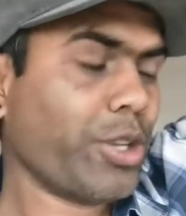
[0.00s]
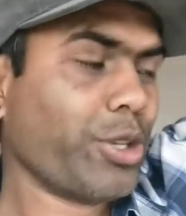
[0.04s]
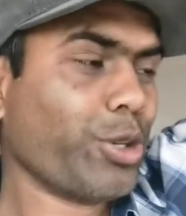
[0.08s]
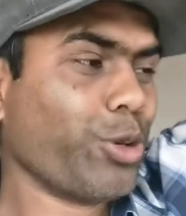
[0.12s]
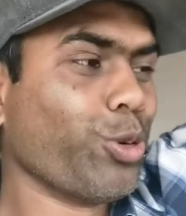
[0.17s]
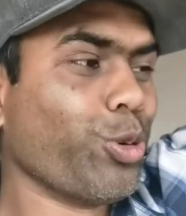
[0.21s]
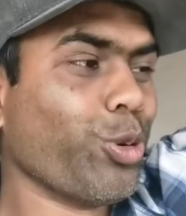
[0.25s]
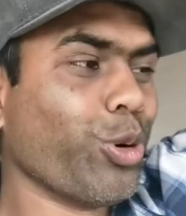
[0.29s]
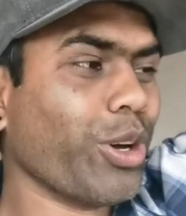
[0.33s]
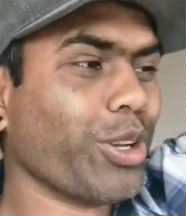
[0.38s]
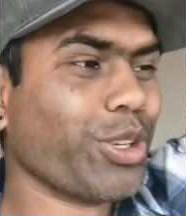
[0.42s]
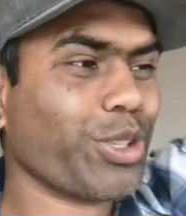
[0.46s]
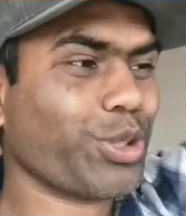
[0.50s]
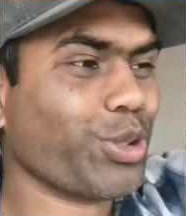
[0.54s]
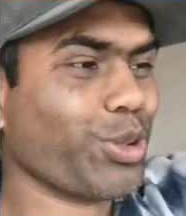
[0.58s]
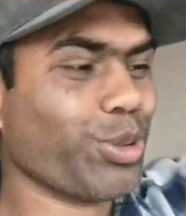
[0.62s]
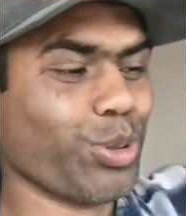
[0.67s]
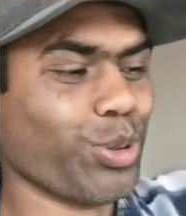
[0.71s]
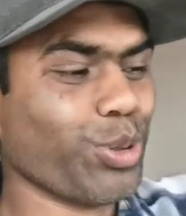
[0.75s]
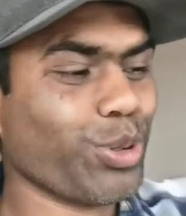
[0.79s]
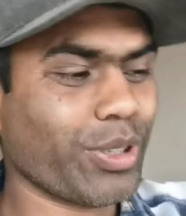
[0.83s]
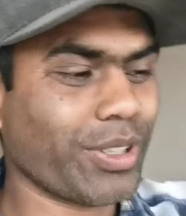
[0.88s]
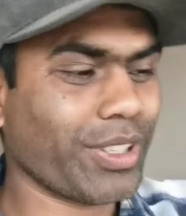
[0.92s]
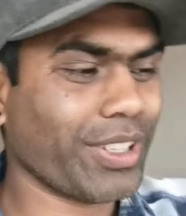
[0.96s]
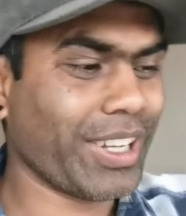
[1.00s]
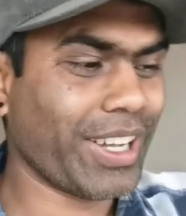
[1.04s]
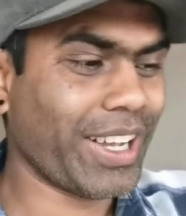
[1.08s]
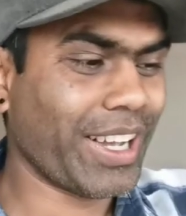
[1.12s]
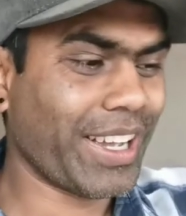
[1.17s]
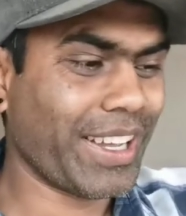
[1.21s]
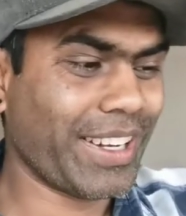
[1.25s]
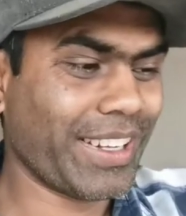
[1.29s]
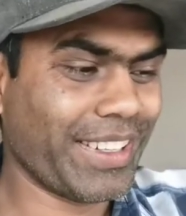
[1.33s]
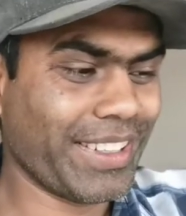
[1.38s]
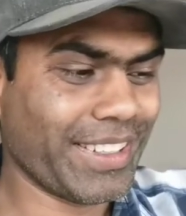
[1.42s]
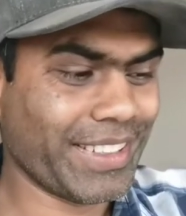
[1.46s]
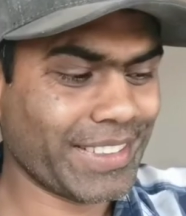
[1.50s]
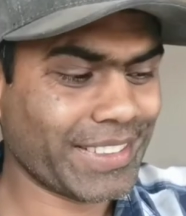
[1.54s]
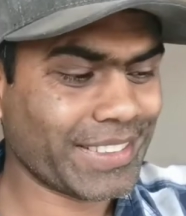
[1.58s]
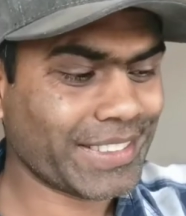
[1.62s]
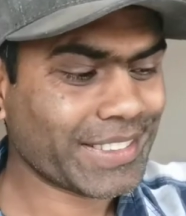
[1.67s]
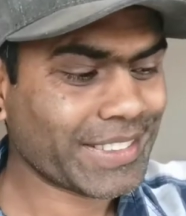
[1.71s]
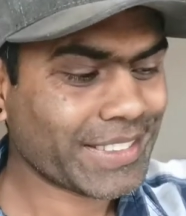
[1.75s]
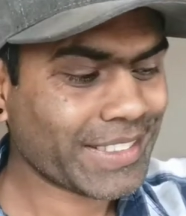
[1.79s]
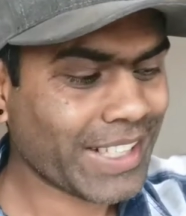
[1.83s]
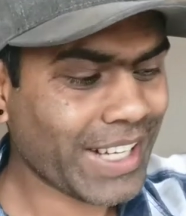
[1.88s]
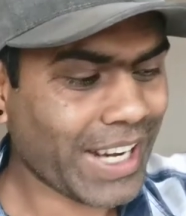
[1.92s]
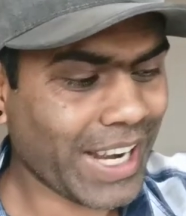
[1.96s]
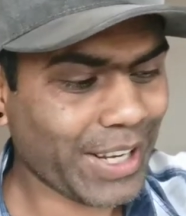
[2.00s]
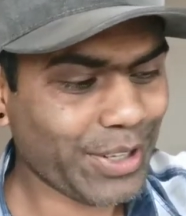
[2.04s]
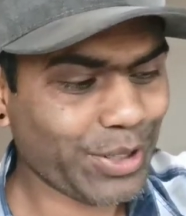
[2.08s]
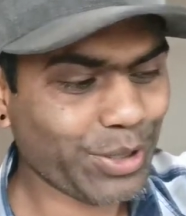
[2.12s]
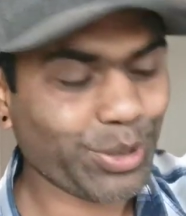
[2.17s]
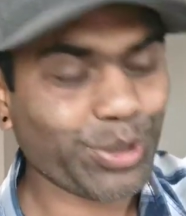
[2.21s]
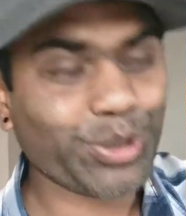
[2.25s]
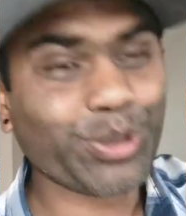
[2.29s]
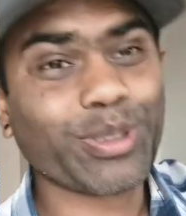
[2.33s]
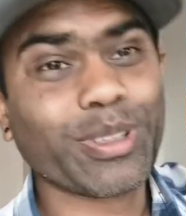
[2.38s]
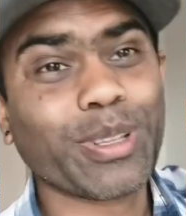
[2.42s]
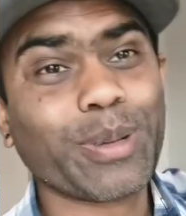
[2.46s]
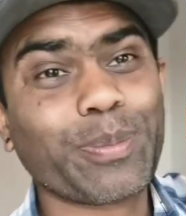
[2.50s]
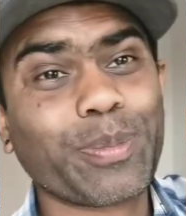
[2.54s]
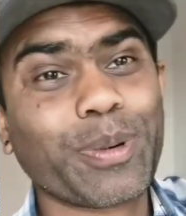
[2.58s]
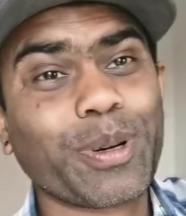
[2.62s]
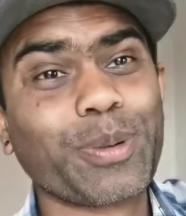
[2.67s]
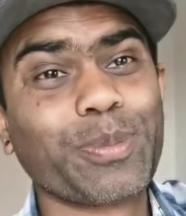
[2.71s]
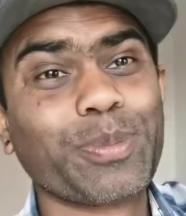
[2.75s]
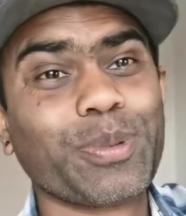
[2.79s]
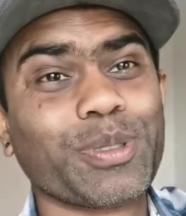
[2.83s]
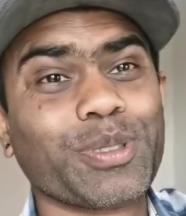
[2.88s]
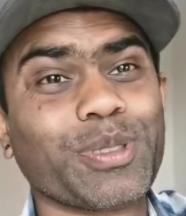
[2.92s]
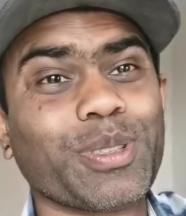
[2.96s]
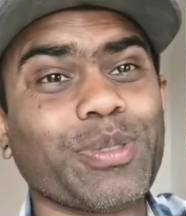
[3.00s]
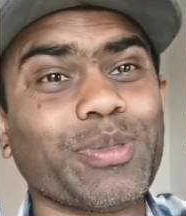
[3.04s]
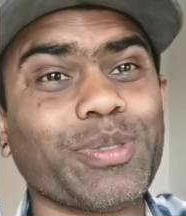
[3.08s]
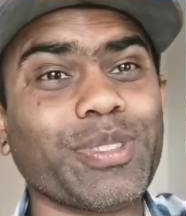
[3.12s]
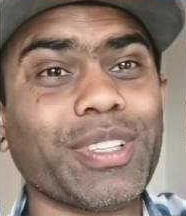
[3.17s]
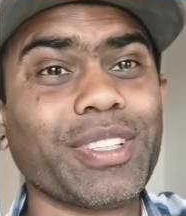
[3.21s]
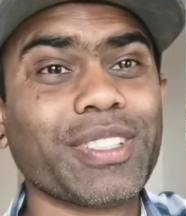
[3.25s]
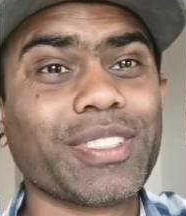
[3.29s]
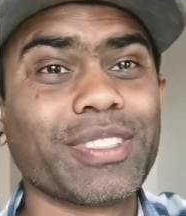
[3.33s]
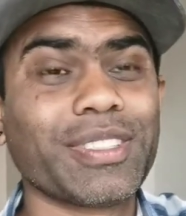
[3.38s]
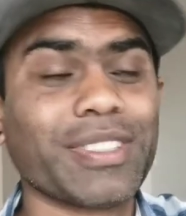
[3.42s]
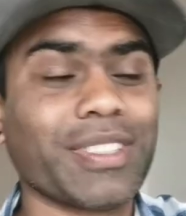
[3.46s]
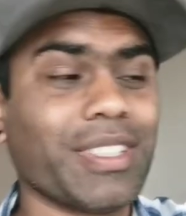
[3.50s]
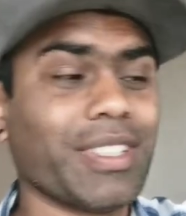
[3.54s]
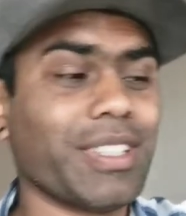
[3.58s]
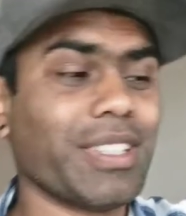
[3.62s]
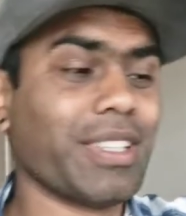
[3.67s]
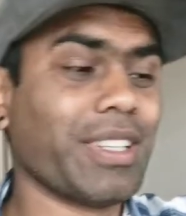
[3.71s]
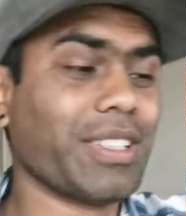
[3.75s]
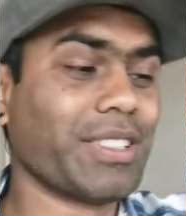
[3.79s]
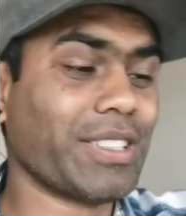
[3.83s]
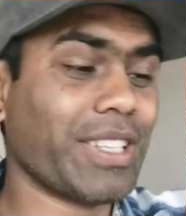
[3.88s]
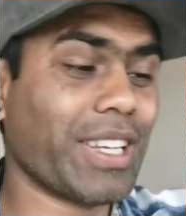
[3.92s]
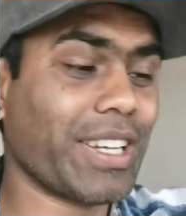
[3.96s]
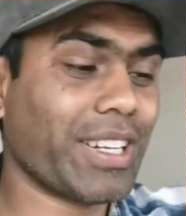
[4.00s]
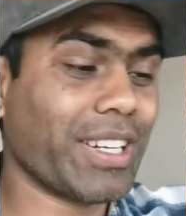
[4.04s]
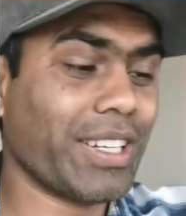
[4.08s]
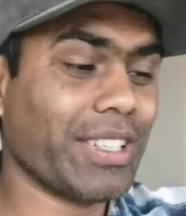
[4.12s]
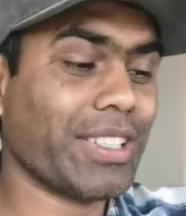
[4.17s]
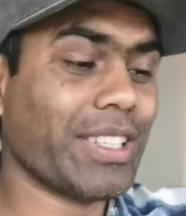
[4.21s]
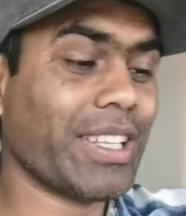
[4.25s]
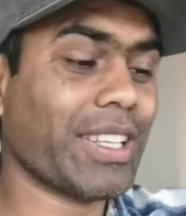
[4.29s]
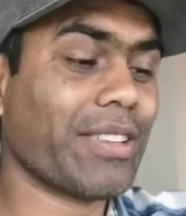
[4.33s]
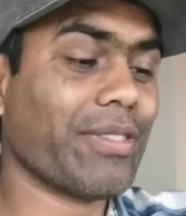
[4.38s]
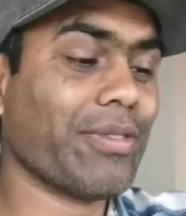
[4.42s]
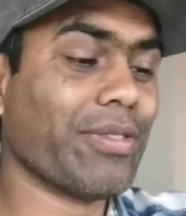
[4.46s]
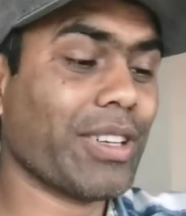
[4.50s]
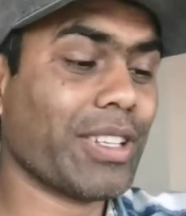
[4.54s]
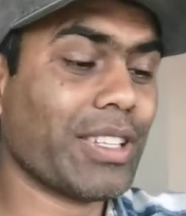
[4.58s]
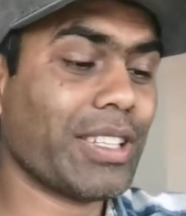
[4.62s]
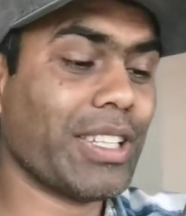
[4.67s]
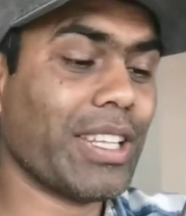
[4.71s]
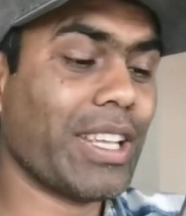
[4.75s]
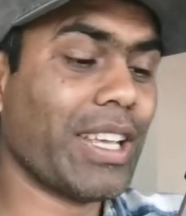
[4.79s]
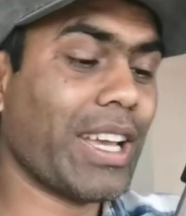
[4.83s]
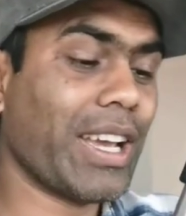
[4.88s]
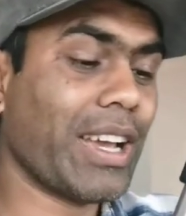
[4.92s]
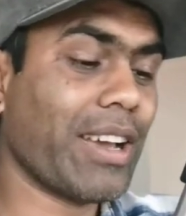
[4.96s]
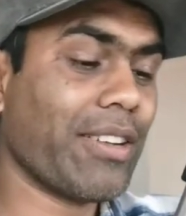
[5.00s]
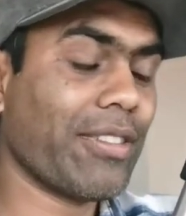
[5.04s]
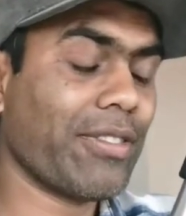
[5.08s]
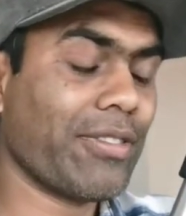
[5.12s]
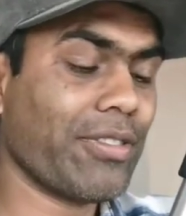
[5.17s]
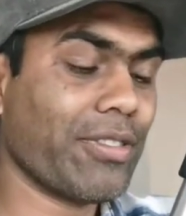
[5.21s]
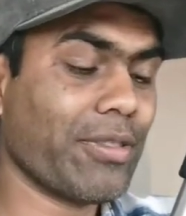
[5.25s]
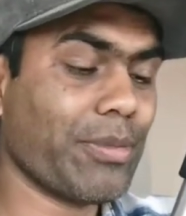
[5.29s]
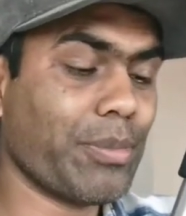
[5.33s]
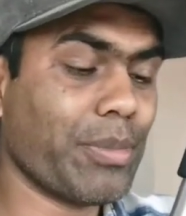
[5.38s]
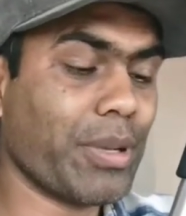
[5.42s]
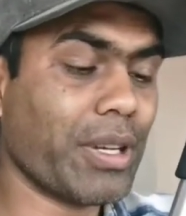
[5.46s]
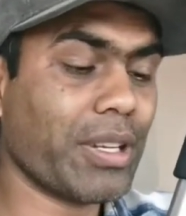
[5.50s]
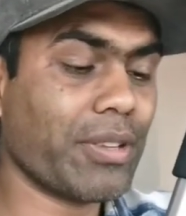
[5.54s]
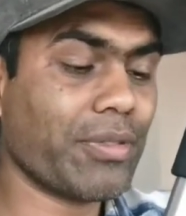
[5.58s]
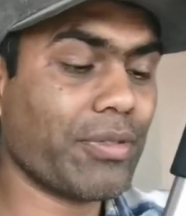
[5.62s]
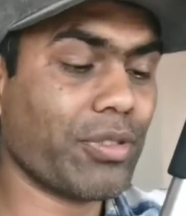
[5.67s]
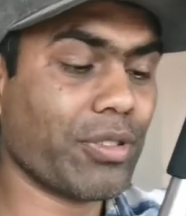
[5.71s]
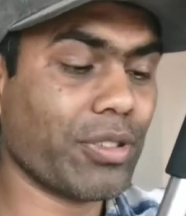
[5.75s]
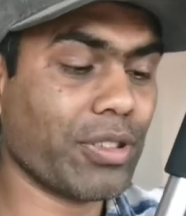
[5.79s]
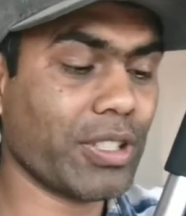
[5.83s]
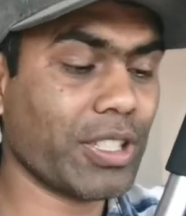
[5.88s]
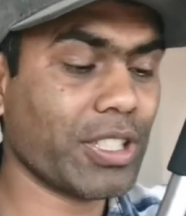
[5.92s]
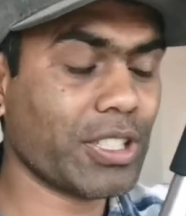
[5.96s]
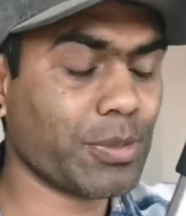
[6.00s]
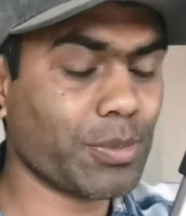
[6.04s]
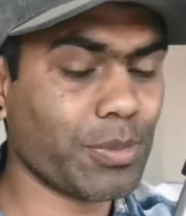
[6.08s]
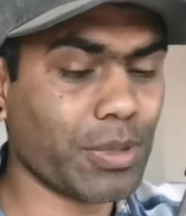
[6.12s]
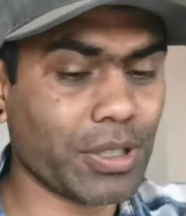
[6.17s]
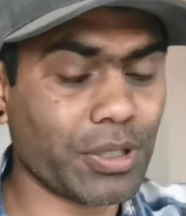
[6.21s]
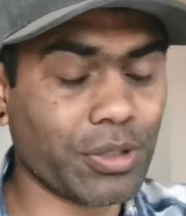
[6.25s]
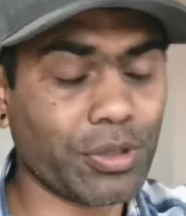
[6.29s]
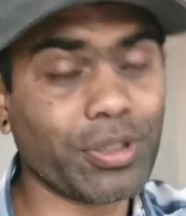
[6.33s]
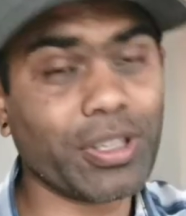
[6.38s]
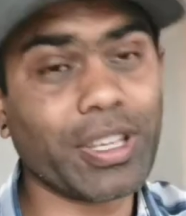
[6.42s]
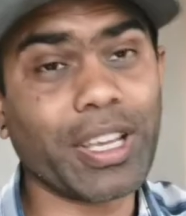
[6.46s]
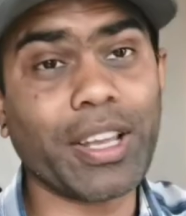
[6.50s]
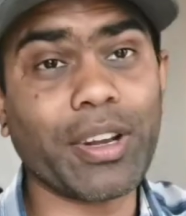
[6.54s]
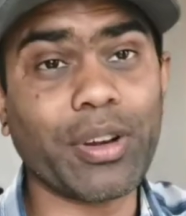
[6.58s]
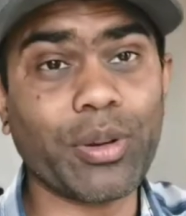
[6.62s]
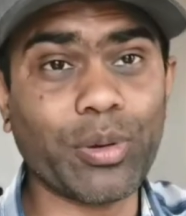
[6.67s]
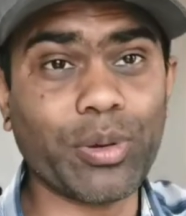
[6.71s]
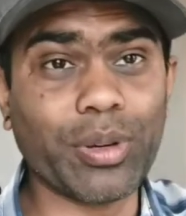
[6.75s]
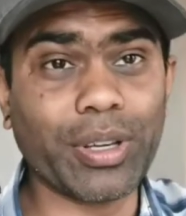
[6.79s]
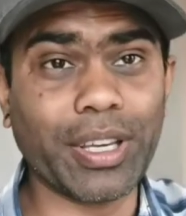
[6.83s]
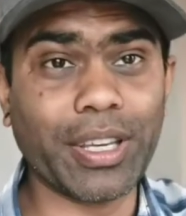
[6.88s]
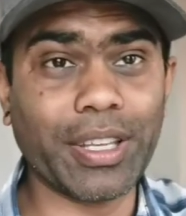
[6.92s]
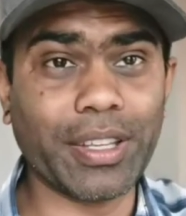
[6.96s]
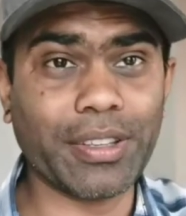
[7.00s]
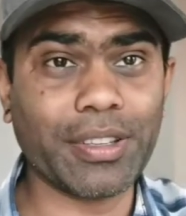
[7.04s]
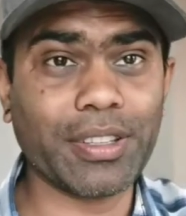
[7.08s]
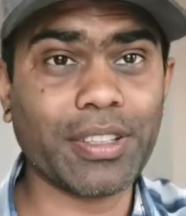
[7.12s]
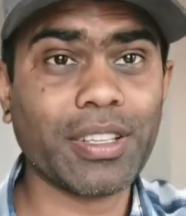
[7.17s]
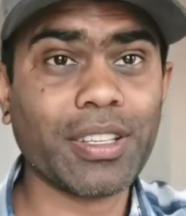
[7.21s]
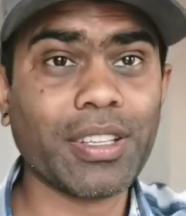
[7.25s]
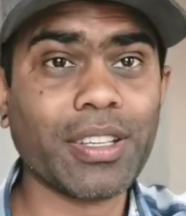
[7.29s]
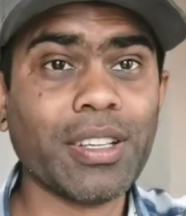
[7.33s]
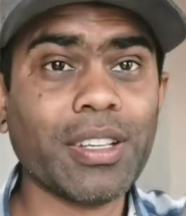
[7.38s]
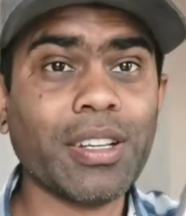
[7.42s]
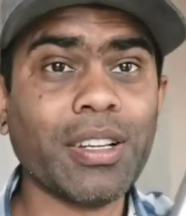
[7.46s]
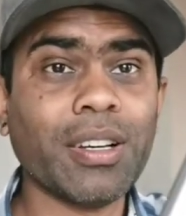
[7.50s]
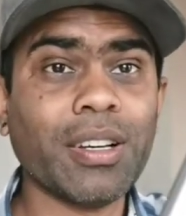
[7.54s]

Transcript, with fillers: where you want to hook and uh, i don't know the purpose of this uh, exactly that what they have made for this but you can hook it